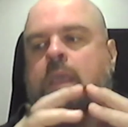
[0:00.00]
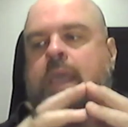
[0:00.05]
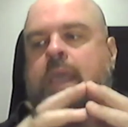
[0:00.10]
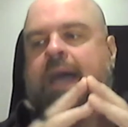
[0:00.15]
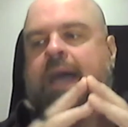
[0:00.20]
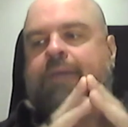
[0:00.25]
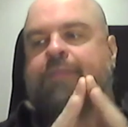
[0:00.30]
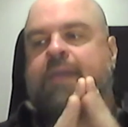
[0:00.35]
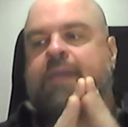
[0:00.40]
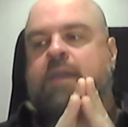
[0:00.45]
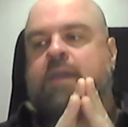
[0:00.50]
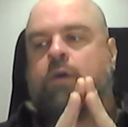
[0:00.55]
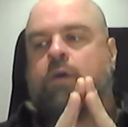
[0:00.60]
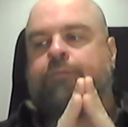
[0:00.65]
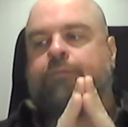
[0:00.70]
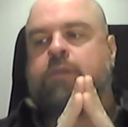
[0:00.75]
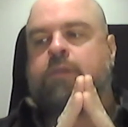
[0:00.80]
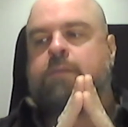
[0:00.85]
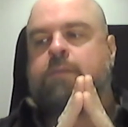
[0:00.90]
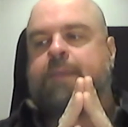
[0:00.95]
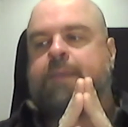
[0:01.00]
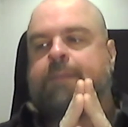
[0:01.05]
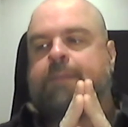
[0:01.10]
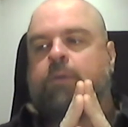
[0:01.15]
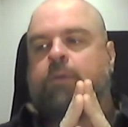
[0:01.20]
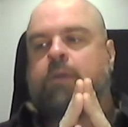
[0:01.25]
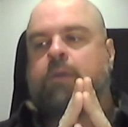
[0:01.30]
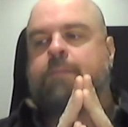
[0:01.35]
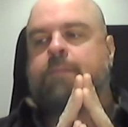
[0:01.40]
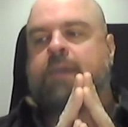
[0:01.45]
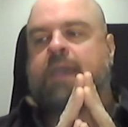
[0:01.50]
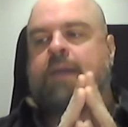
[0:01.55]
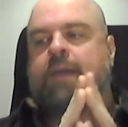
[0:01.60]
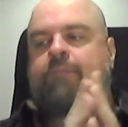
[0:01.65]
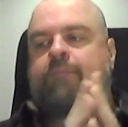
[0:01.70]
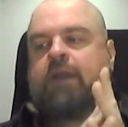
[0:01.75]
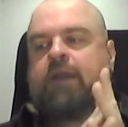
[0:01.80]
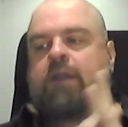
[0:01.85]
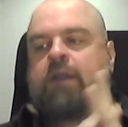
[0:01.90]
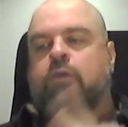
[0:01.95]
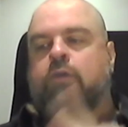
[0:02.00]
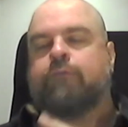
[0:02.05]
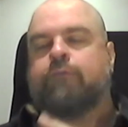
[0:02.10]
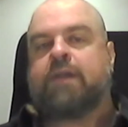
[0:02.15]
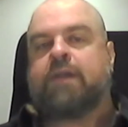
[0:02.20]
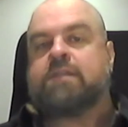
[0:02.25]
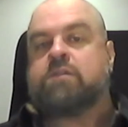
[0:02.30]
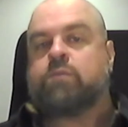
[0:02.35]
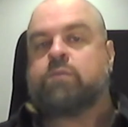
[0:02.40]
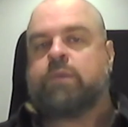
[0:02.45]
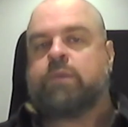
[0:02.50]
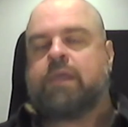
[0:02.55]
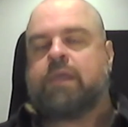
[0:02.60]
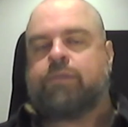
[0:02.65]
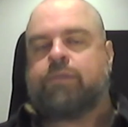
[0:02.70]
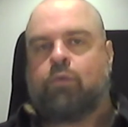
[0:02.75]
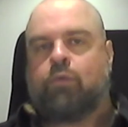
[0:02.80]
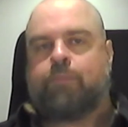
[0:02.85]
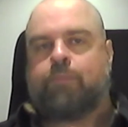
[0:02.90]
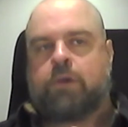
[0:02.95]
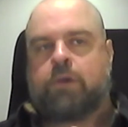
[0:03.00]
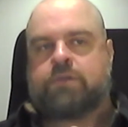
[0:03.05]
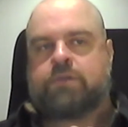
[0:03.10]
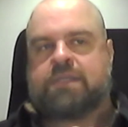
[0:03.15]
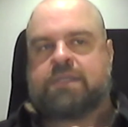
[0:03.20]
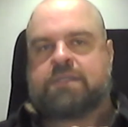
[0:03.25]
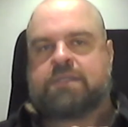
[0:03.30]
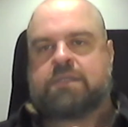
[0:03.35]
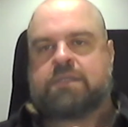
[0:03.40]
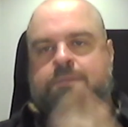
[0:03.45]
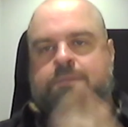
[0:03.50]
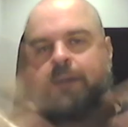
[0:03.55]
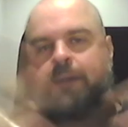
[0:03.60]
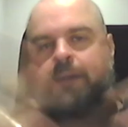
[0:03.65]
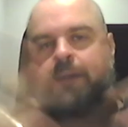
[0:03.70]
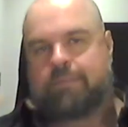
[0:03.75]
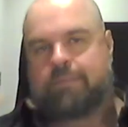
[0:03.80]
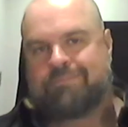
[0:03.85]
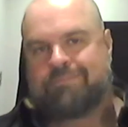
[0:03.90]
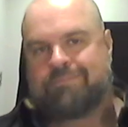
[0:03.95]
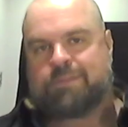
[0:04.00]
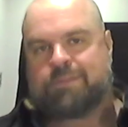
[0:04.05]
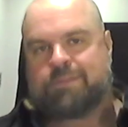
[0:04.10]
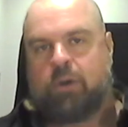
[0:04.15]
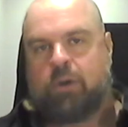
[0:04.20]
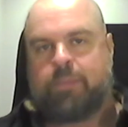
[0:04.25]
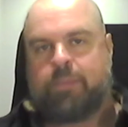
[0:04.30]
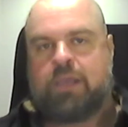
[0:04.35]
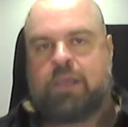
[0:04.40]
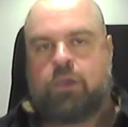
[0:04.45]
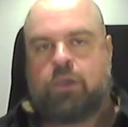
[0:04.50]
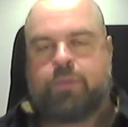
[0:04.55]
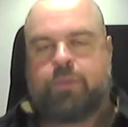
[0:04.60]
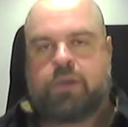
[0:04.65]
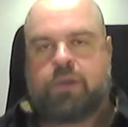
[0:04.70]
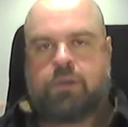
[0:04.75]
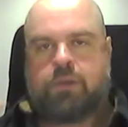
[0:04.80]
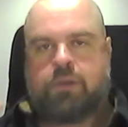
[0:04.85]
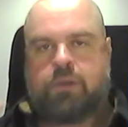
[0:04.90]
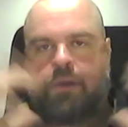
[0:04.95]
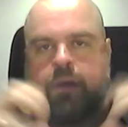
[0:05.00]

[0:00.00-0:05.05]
I think often people can become very confronted with their thought processes, but it's part of being human,